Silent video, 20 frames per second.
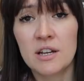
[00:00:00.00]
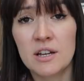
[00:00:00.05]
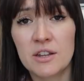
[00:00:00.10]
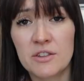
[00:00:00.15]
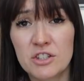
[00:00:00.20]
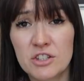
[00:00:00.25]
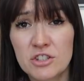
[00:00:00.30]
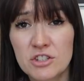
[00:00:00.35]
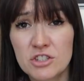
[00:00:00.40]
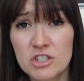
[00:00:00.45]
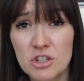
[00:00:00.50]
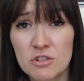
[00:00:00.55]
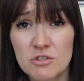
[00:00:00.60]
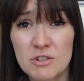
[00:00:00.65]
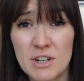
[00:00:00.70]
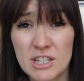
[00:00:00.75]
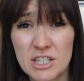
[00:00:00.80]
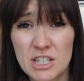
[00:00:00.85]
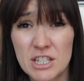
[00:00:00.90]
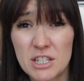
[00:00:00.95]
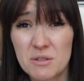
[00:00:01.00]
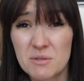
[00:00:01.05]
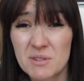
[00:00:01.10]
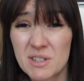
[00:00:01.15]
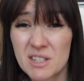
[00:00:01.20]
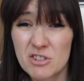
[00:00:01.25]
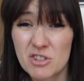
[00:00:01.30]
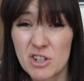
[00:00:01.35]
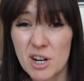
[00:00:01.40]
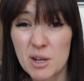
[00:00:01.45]
And the children actually use
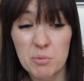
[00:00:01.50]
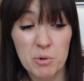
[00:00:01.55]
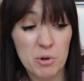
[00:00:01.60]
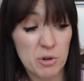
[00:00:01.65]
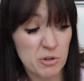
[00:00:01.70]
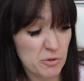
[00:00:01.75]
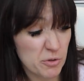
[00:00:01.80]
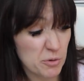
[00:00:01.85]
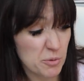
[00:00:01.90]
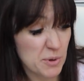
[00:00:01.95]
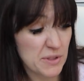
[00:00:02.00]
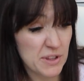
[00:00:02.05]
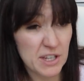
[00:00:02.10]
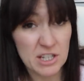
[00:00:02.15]
this tripod for when